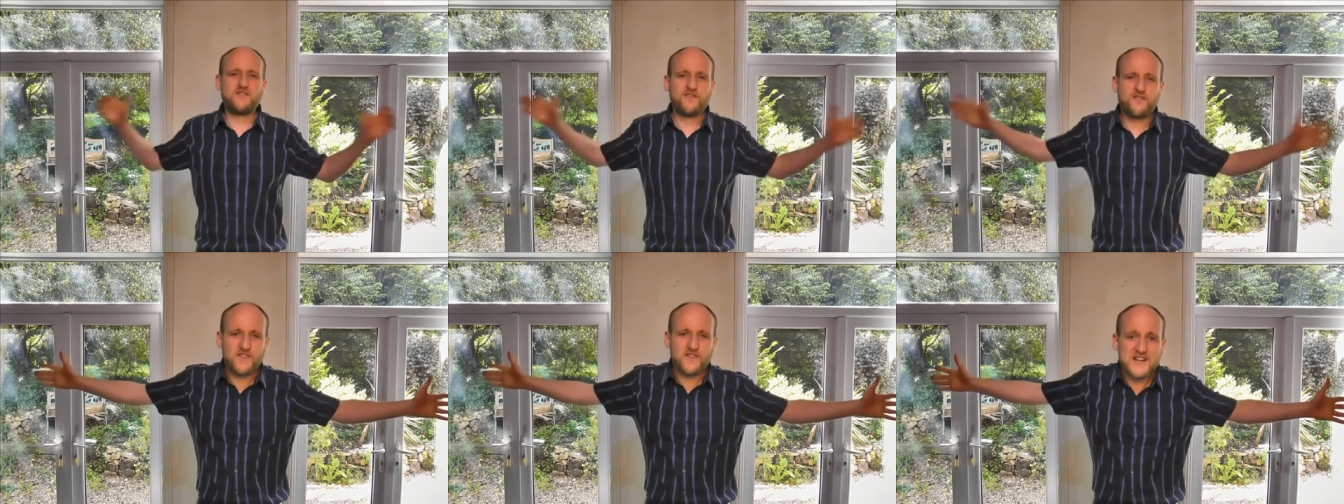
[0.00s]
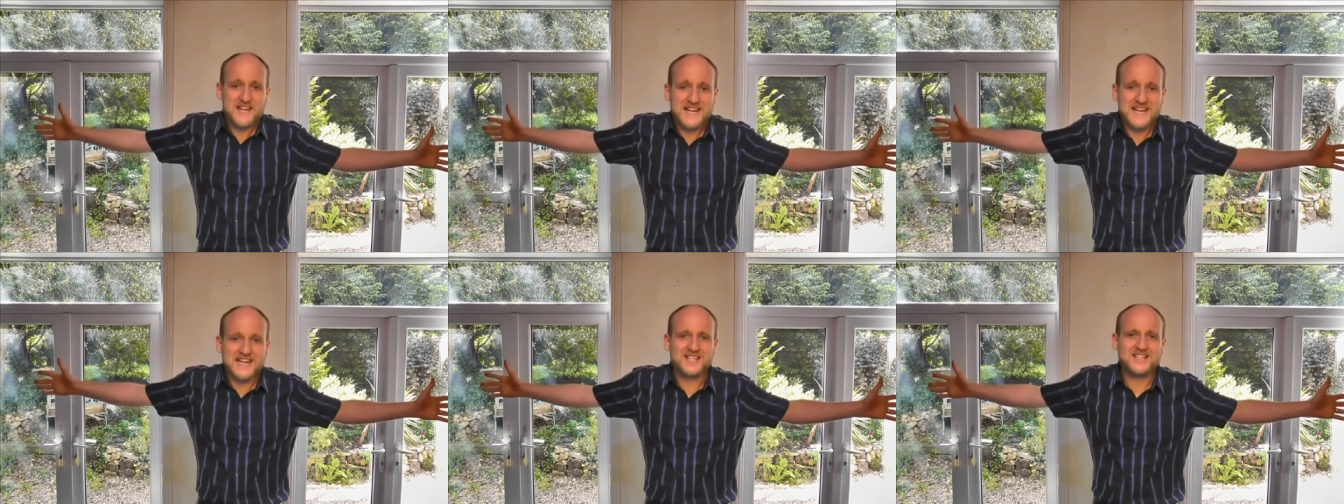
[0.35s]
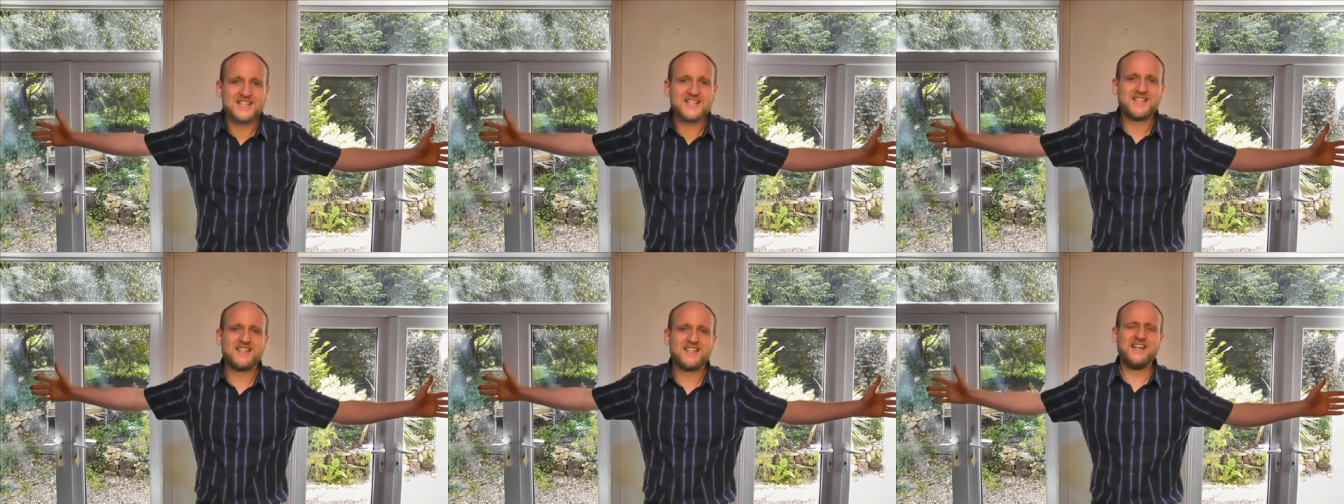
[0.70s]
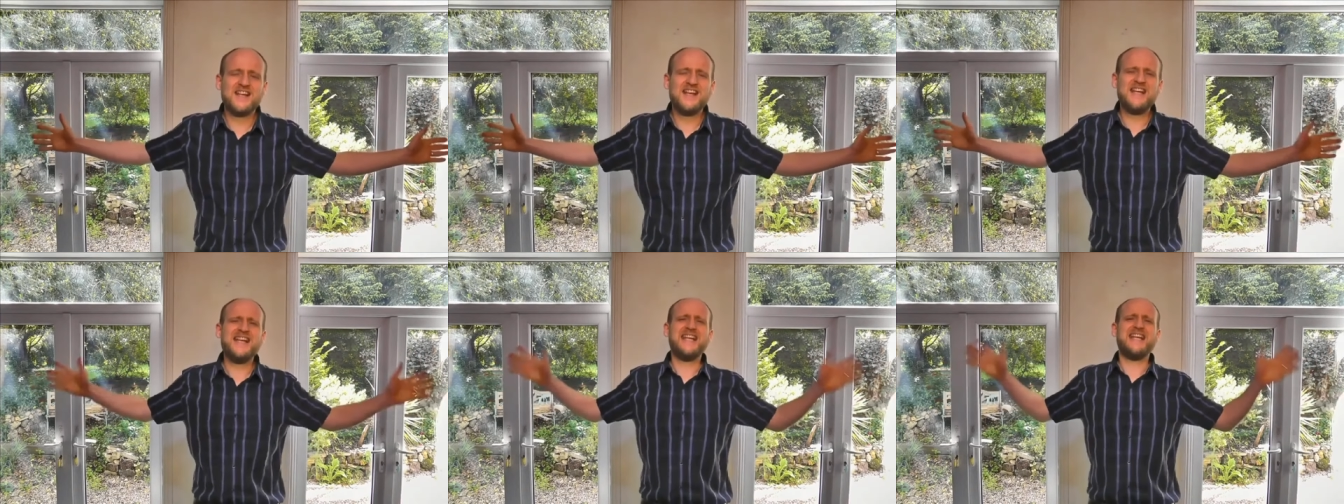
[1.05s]
finished.
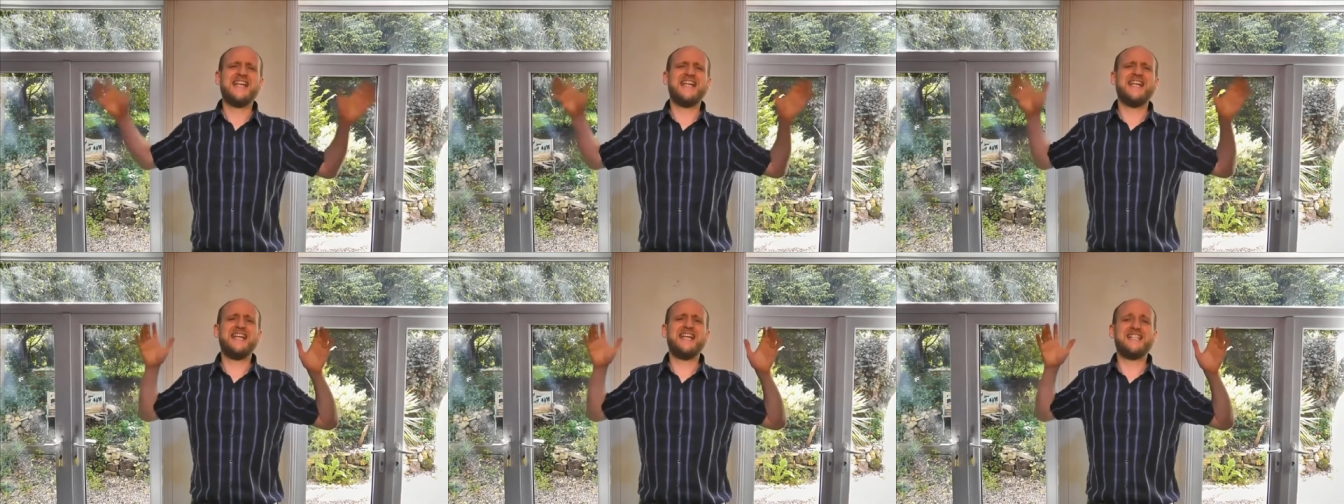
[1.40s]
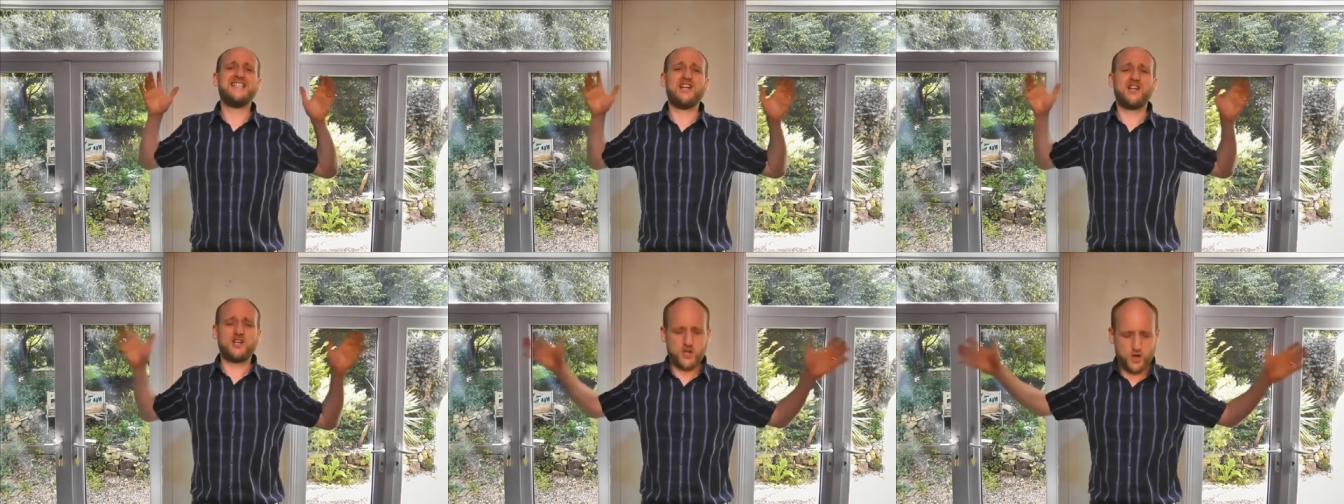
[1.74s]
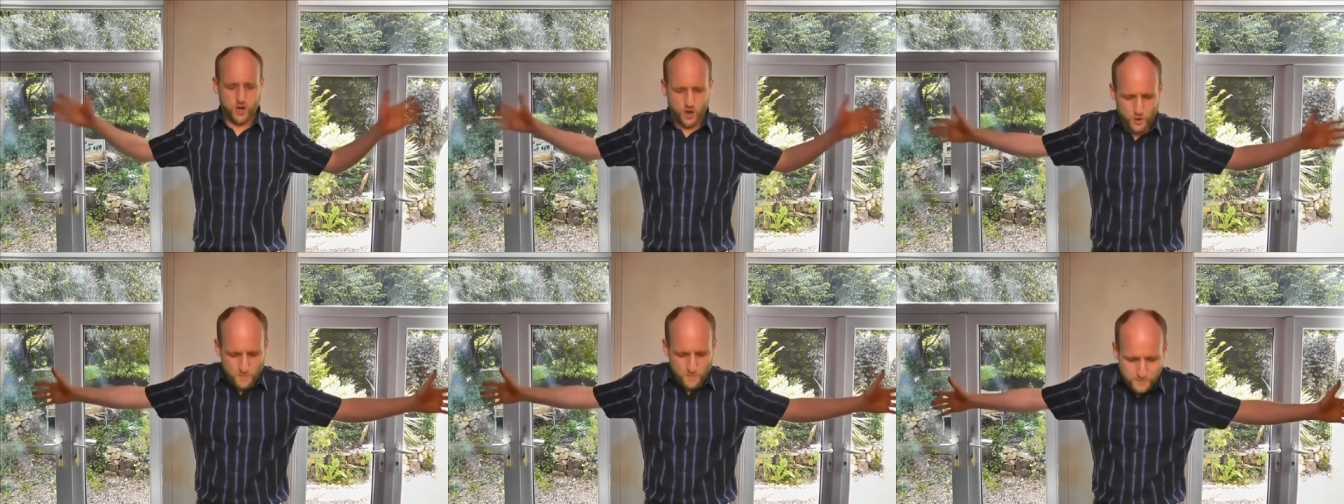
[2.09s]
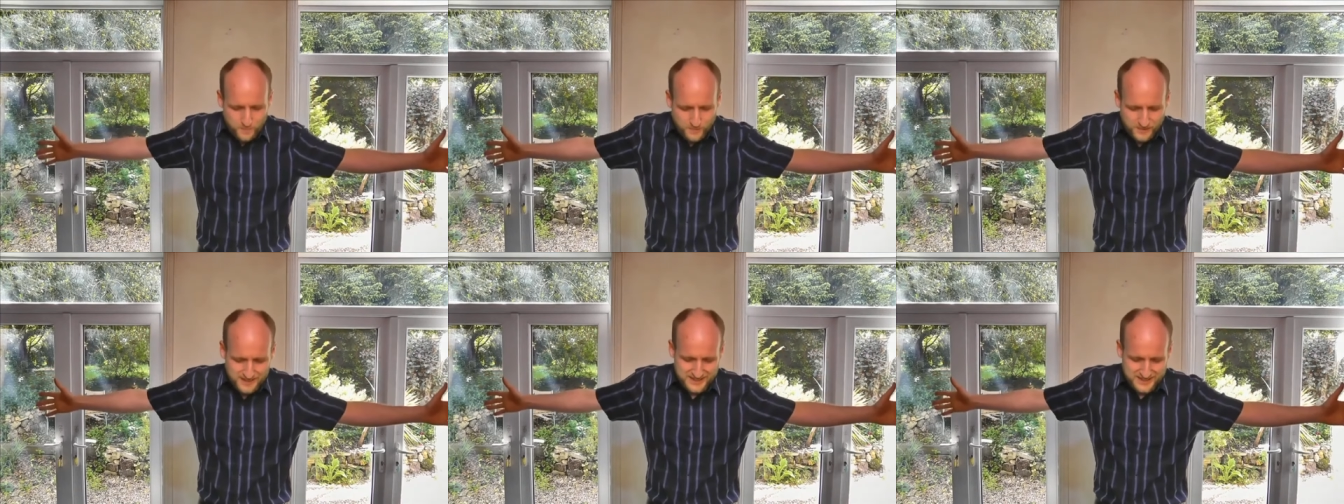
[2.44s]
It is
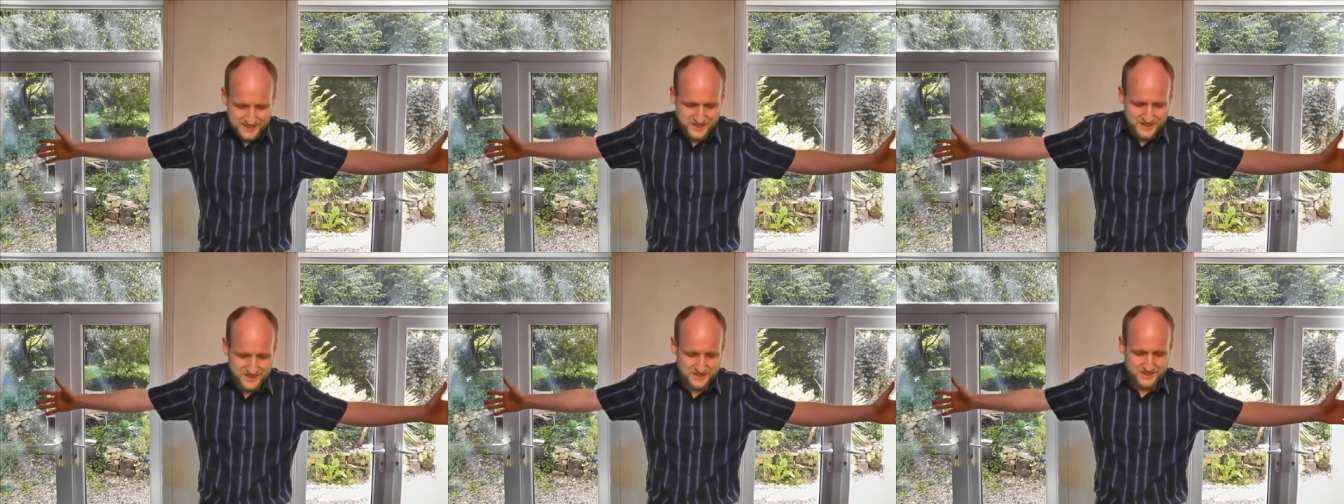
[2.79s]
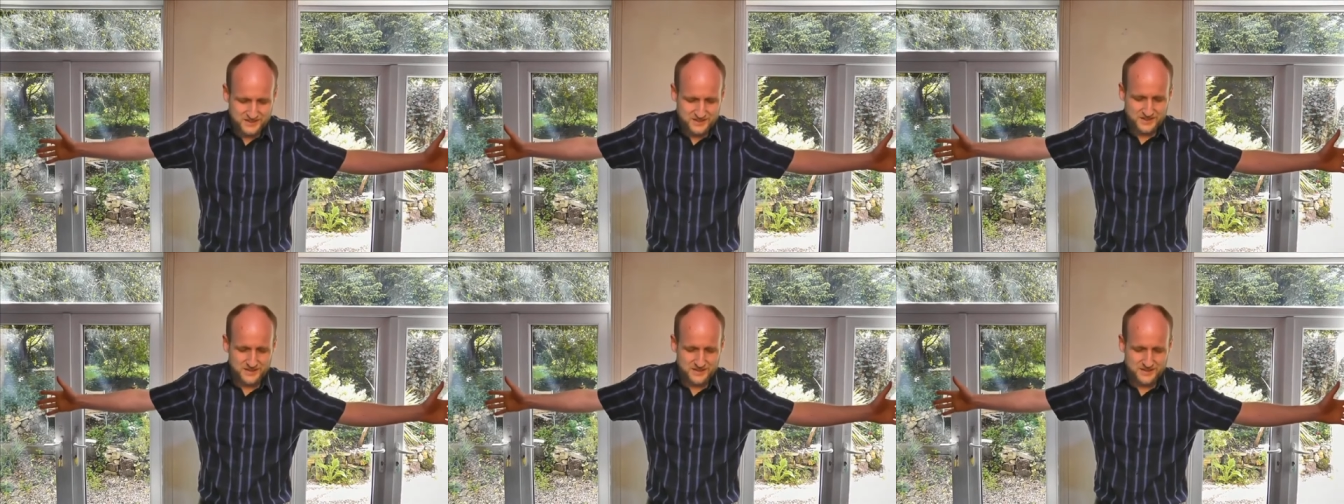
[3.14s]
accomplished.